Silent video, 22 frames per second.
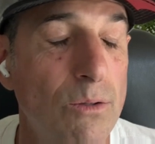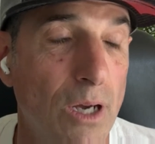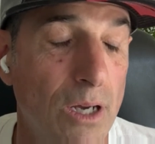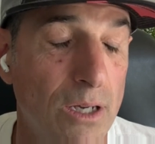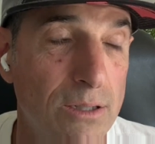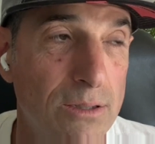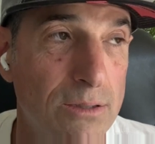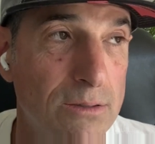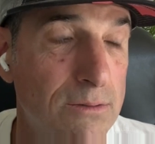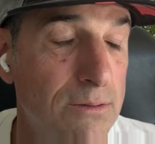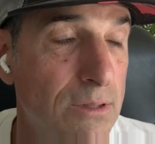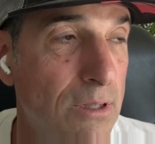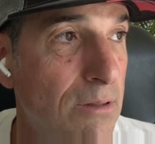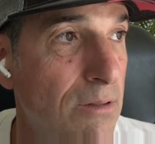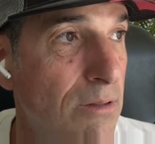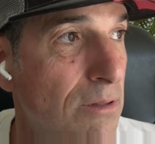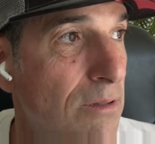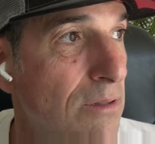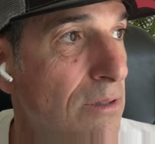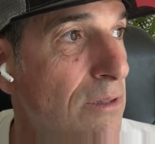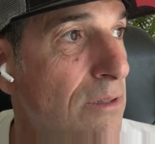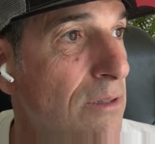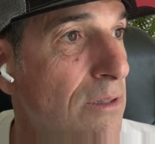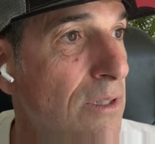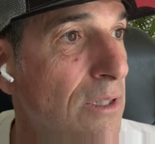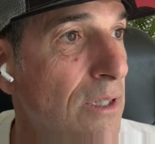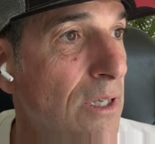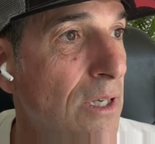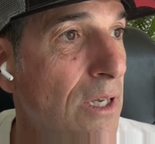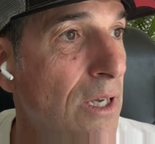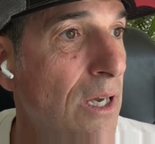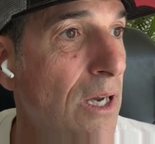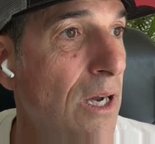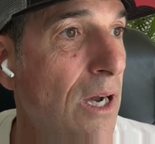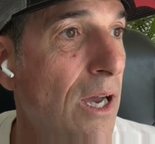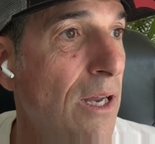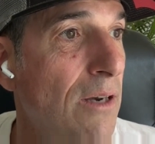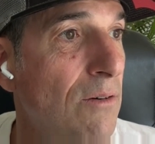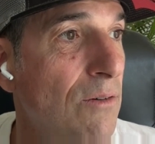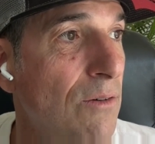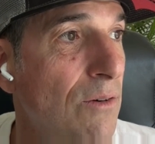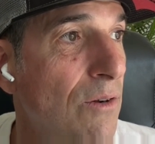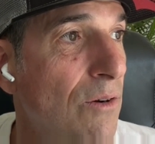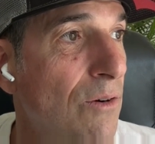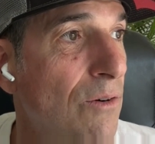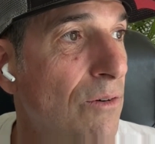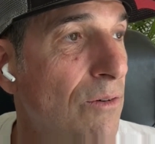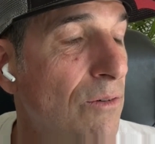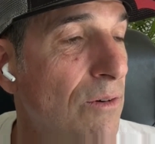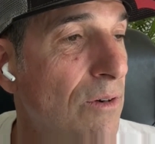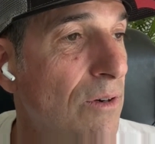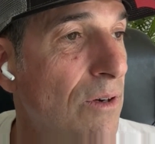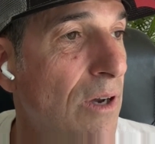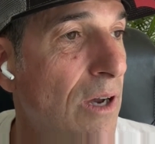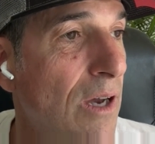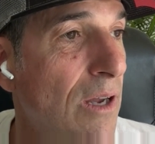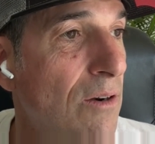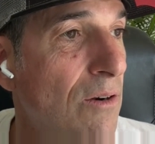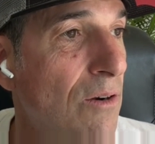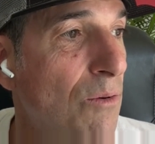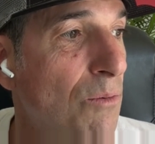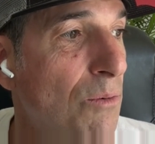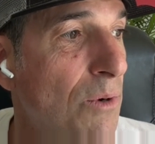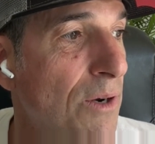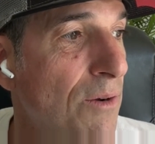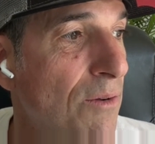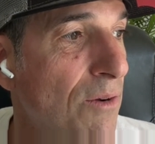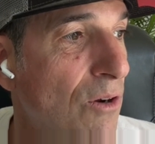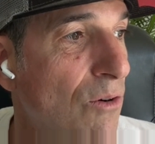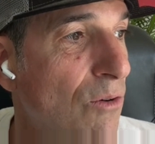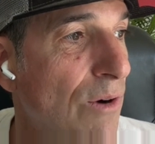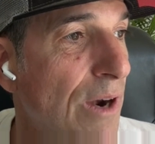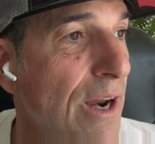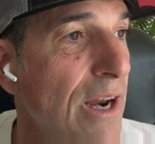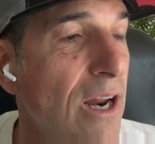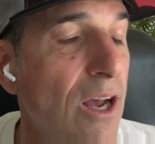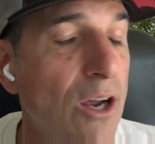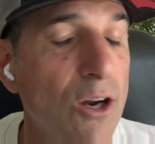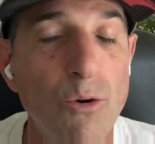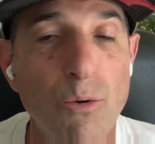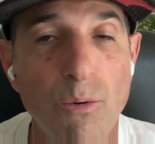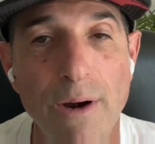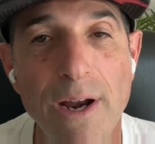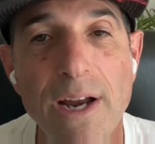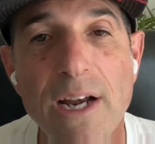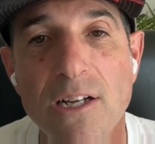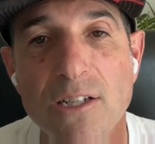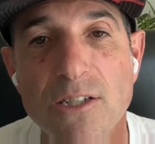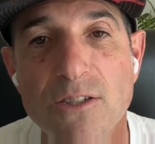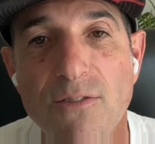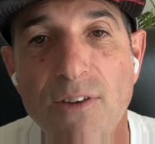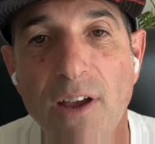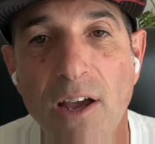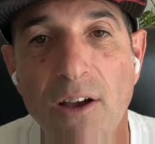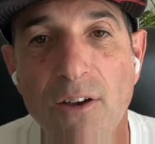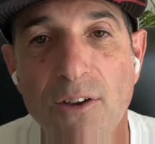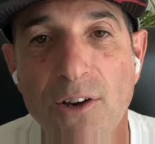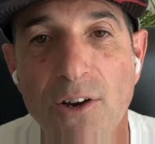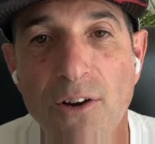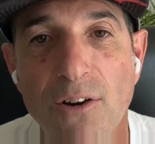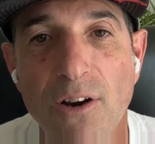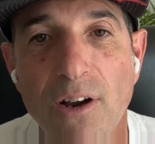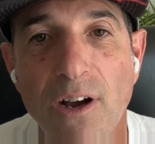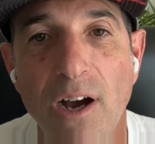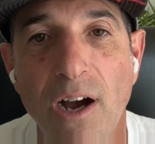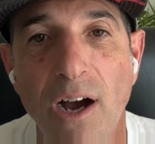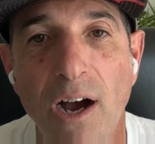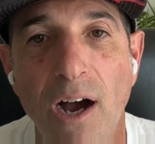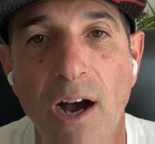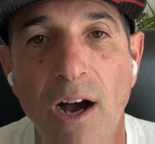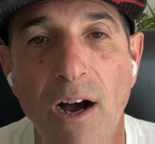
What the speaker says: I don't know. I don't know what a greatest failure.